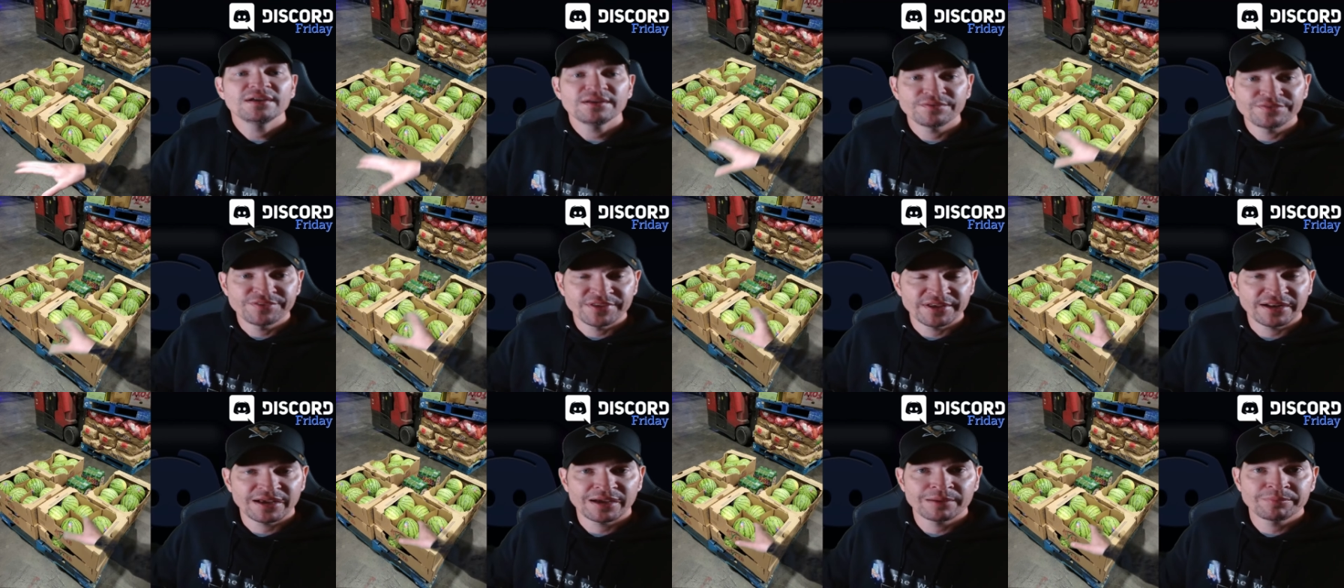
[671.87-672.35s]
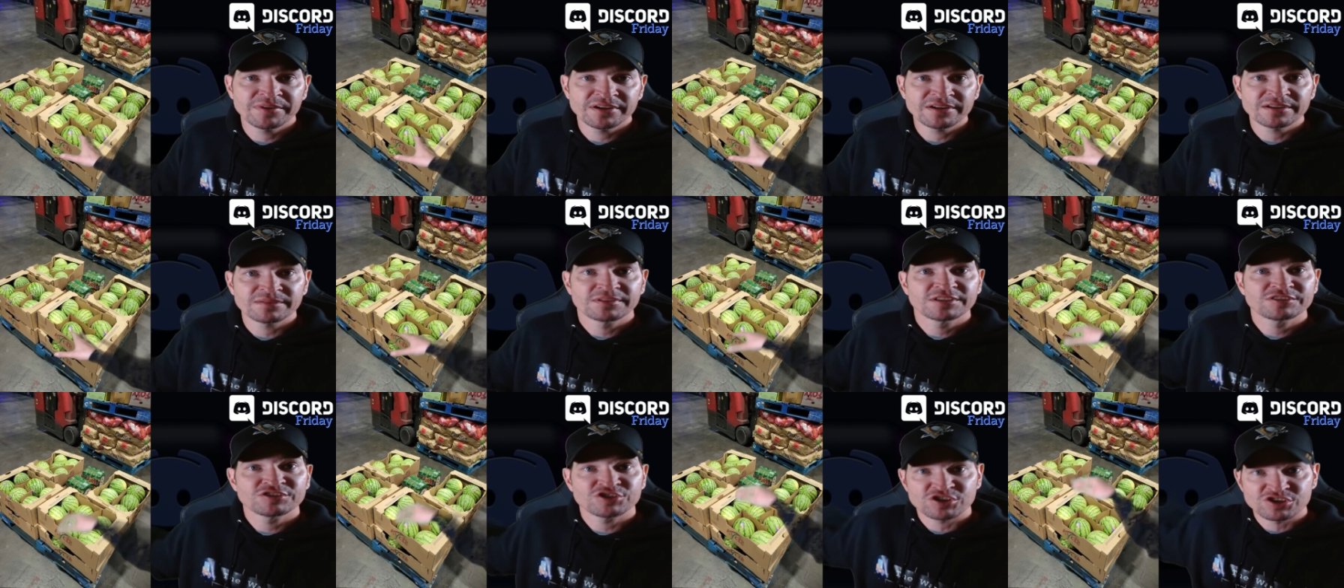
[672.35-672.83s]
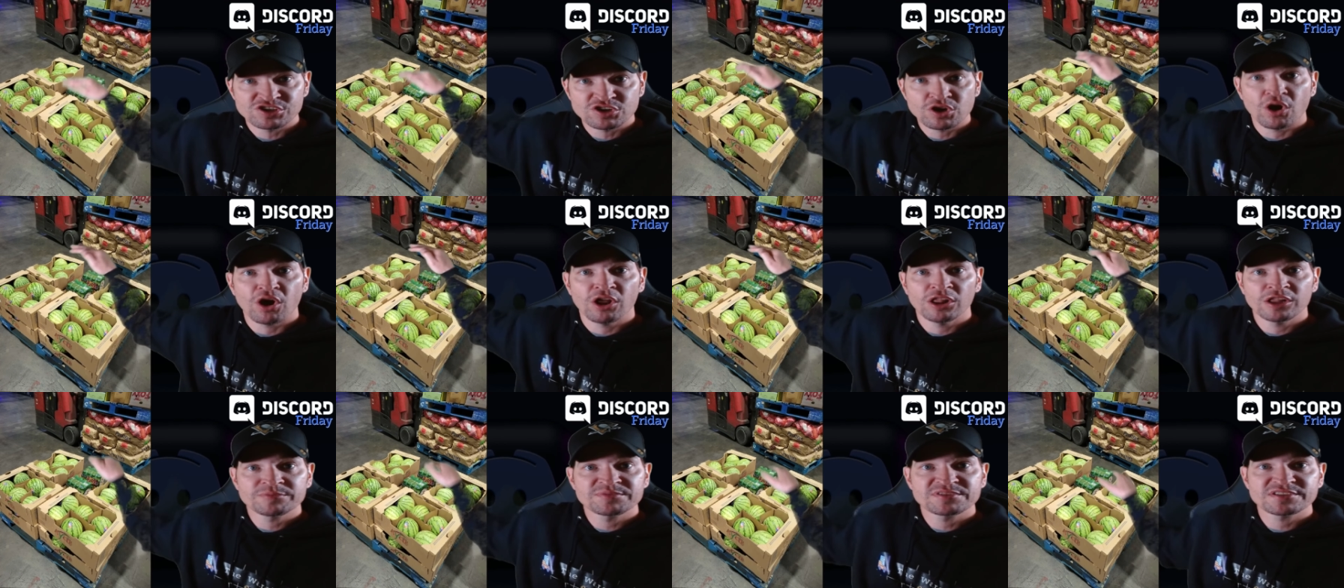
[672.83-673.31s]
then I'm going to just
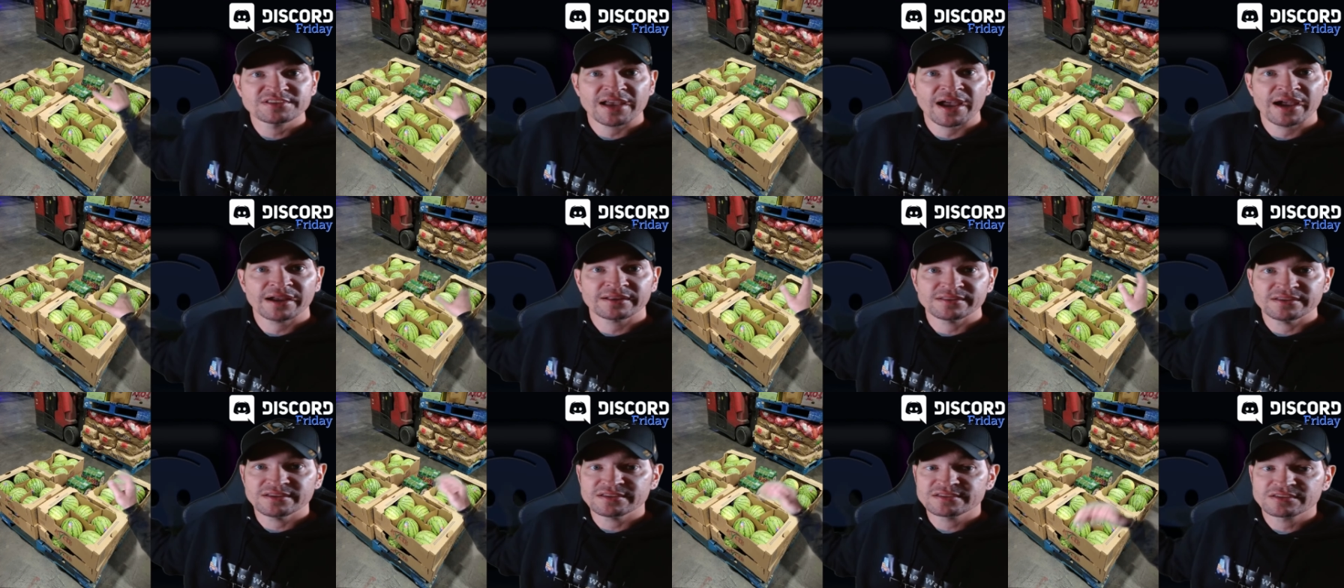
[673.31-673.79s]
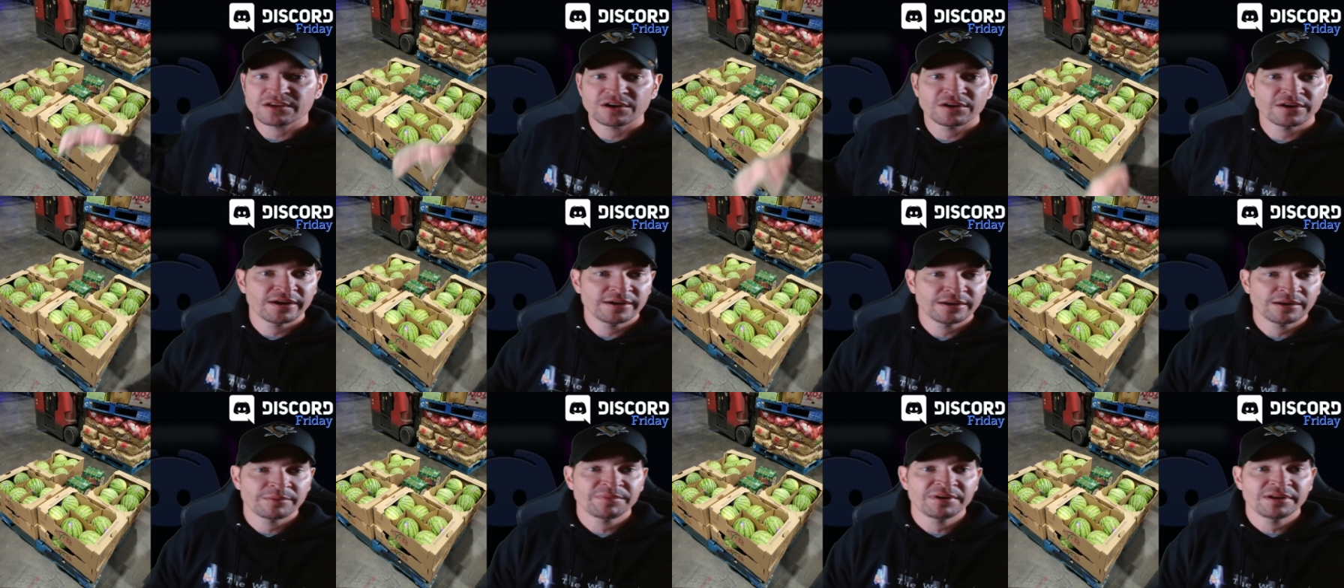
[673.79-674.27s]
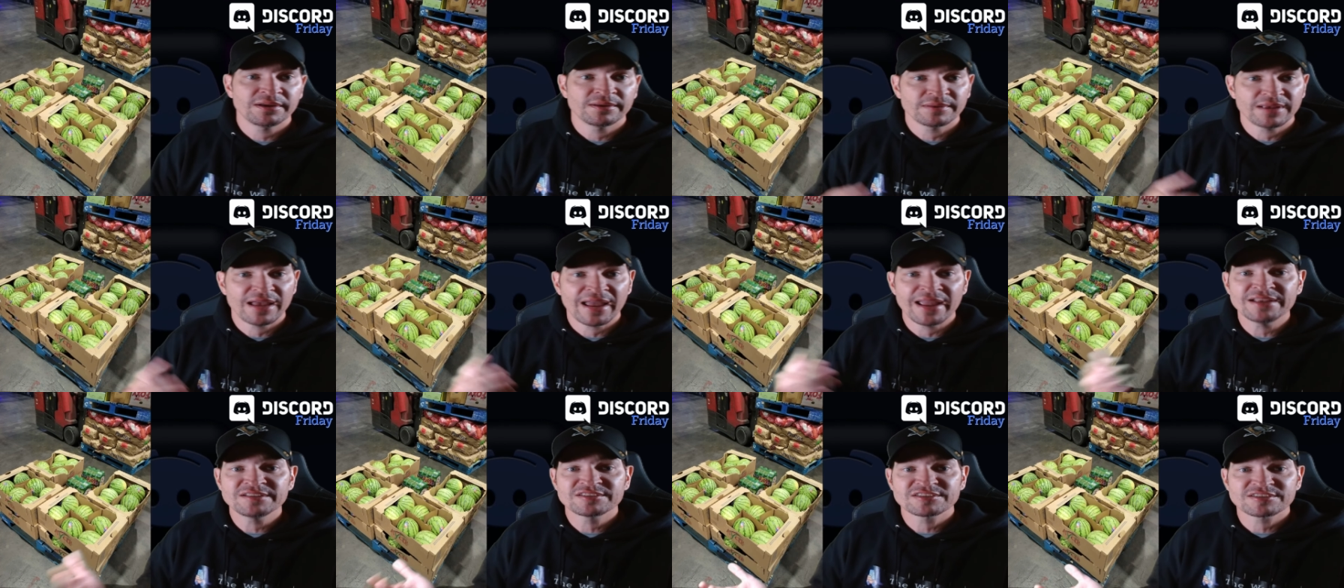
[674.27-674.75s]
call them stack these. All right, I'm going
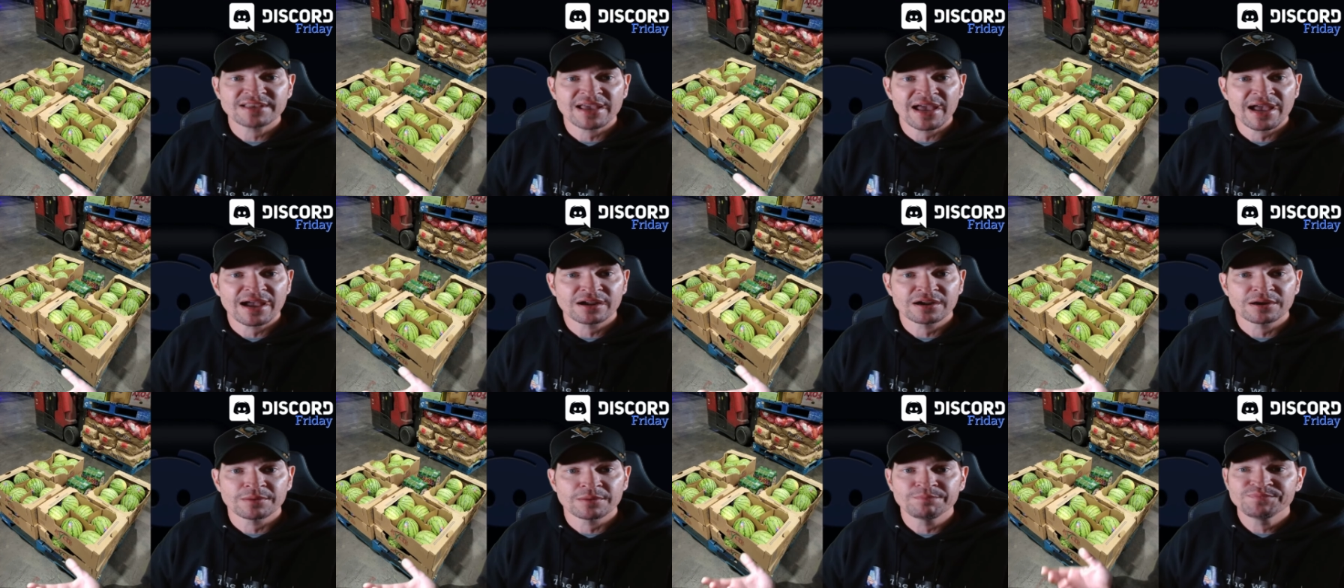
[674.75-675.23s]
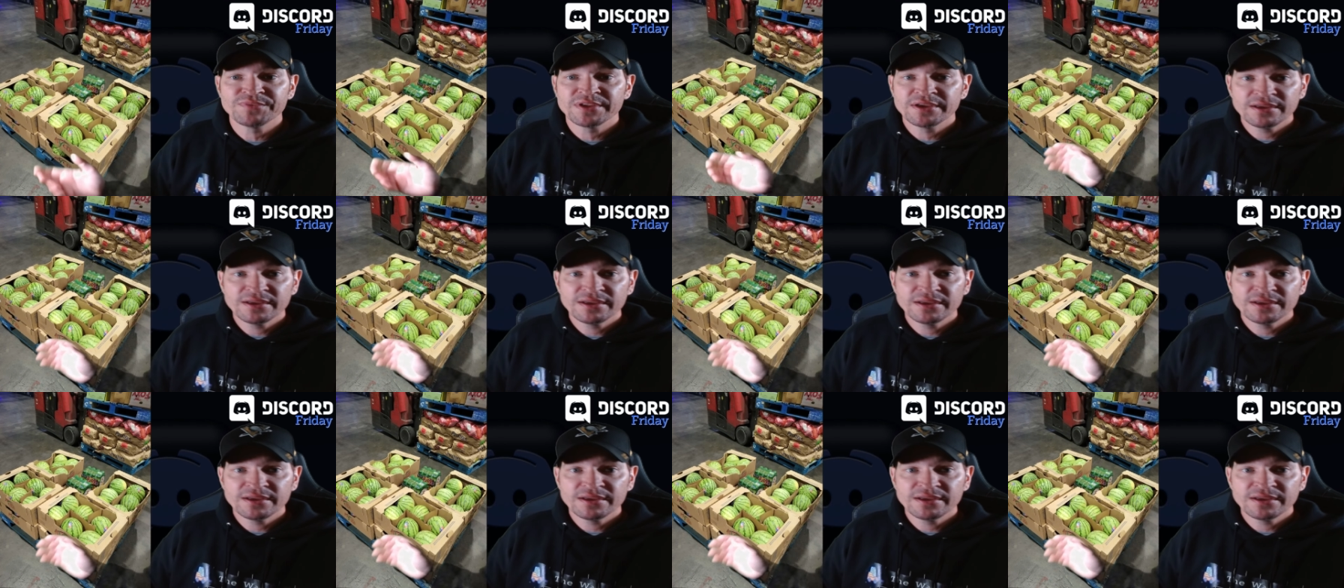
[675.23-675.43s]
to eight stack them.